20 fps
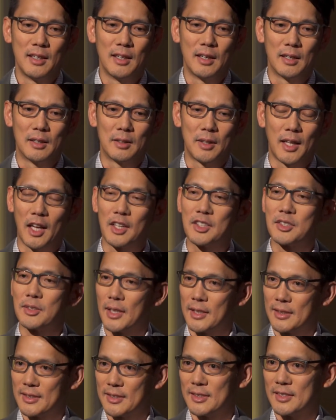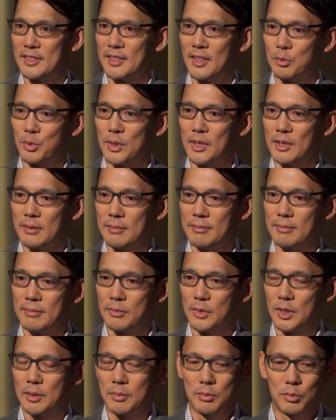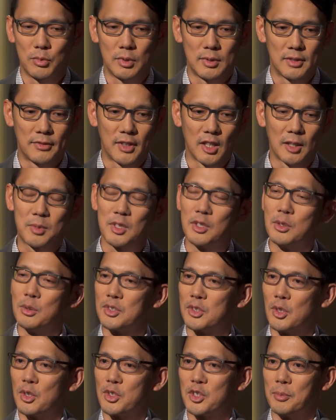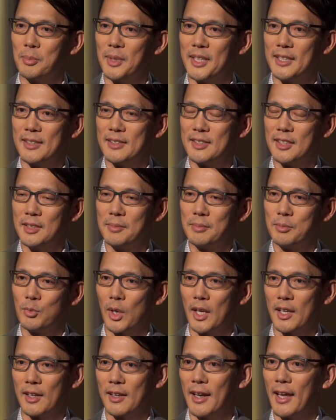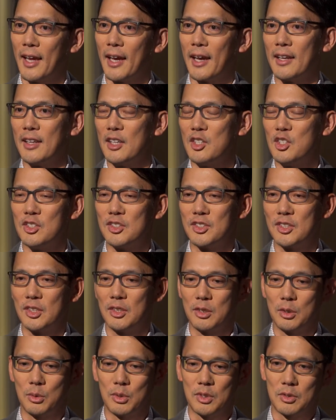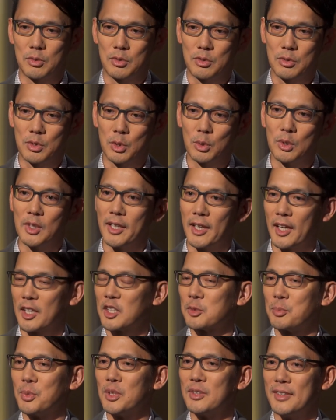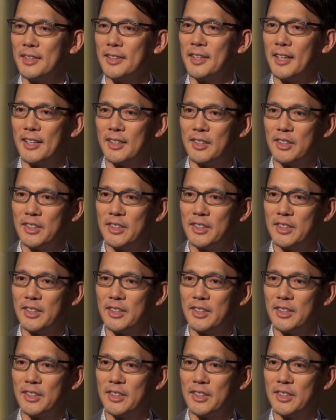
uh, as, as I said, we, we, we developed a new social media team. We had an ad agency who was truly expert in that